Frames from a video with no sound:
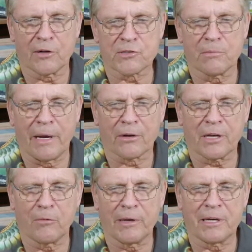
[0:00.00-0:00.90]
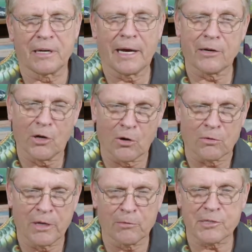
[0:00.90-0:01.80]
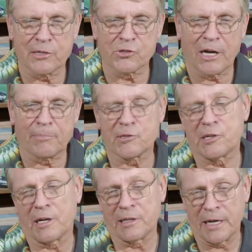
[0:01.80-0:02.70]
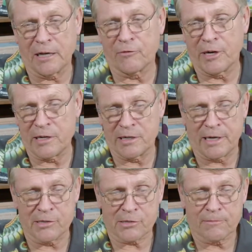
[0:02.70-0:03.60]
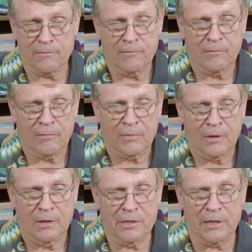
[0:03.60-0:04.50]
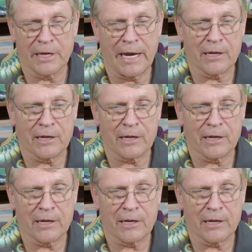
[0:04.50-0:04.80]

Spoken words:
of years, the male kiwi did not know it was his job to sit on the egg for 80 days till they